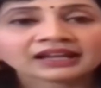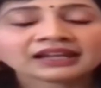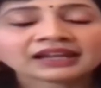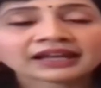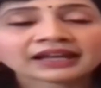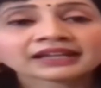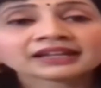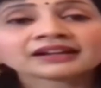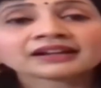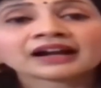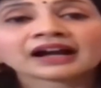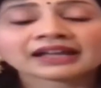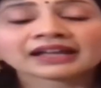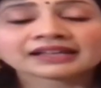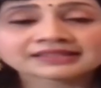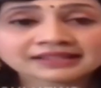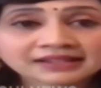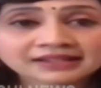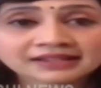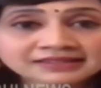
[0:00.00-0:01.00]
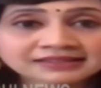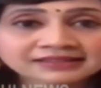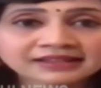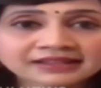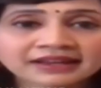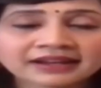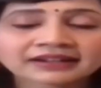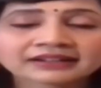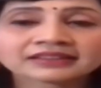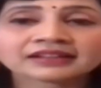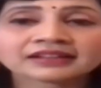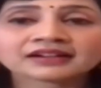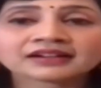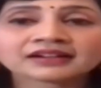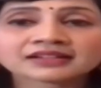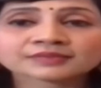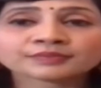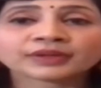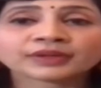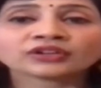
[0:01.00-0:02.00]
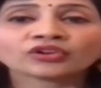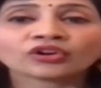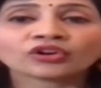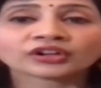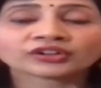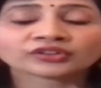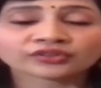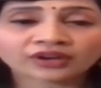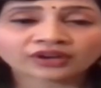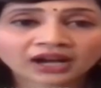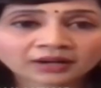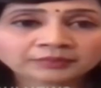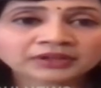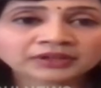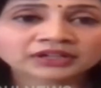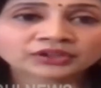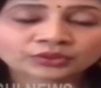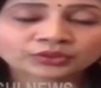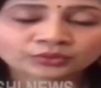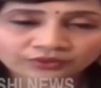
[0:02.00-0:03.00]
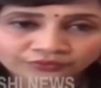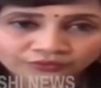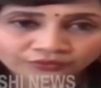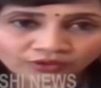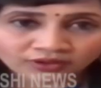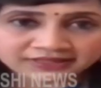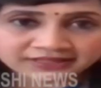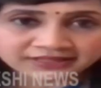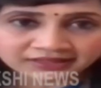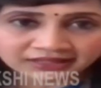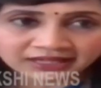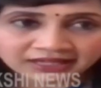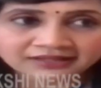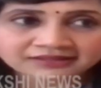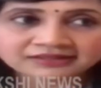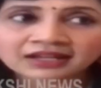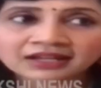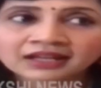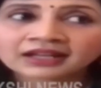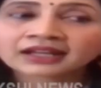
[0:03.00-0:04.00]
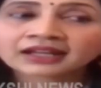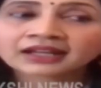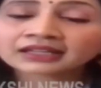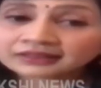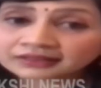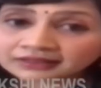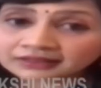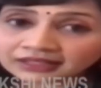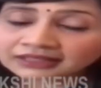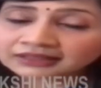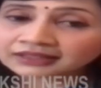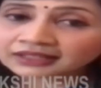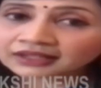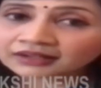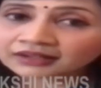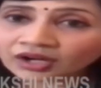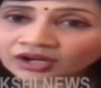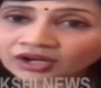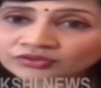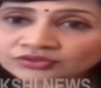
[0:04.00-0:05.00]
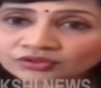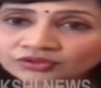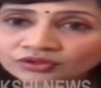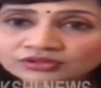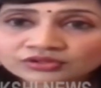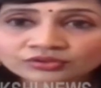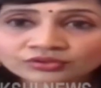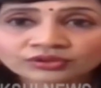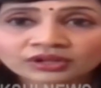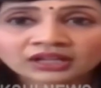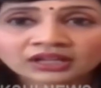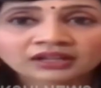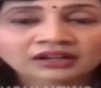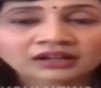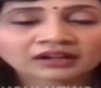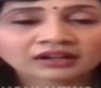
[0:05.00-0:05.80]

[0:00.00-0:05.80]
Like as I said, the husband got trapped into a false case. In their house also,